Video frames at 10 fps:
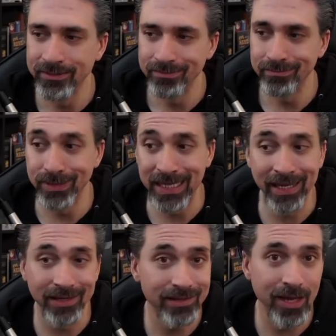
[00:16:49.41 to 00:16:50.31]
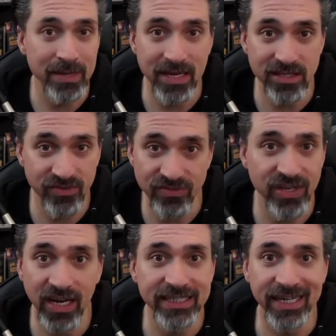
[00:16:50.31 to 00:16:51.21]
But yeah, I mean, it's
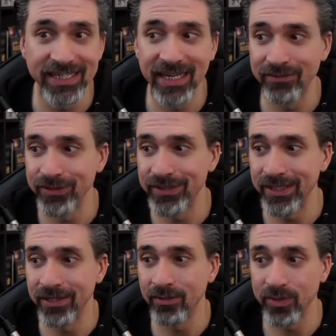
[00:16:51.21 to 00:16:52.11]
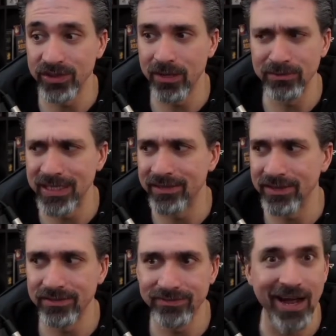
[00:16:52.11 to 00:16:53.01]
$59.99 for the year, which comes down
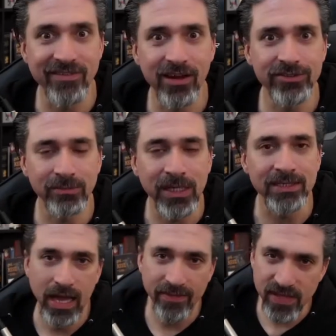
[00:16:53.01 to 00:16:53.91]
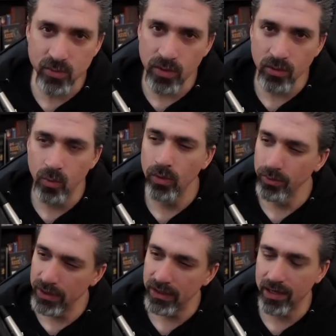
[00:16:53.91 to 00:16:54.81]
to $5 a month. And this one we're
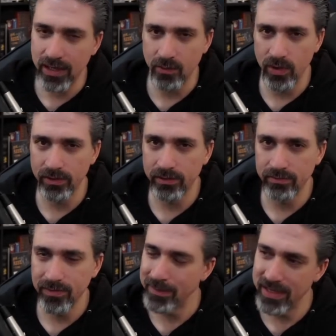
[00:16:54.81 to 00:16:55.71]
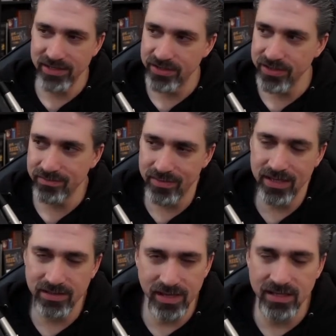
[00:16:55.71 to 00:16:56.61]
really lucky with. I mean, it's just,
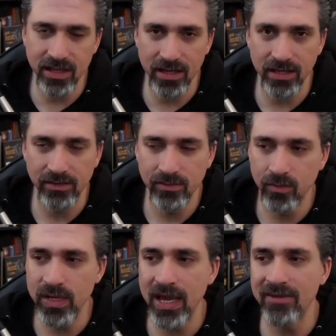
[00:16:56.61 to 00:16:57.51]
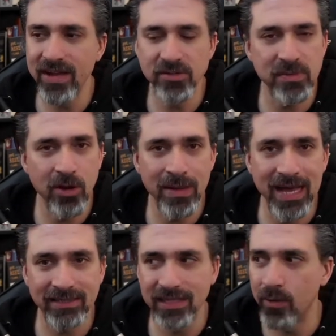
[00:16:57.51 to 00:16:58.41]
it's lucky. We have HBO
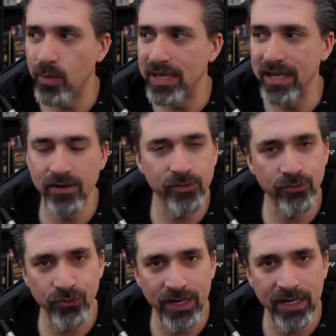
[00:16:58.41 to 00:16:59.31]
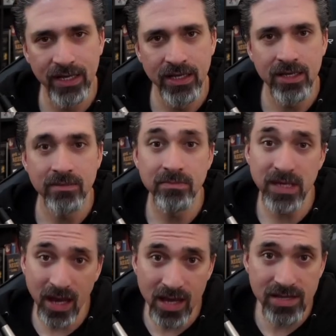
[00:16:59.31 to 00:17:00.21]
Max and we get it for free
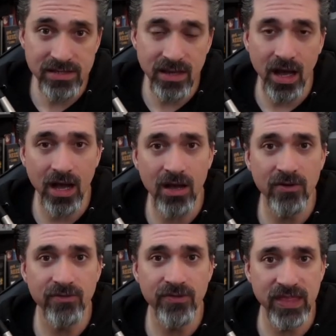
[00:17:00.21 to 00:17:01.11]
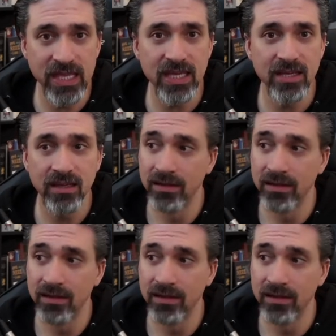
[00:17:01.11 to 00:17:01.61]
because of the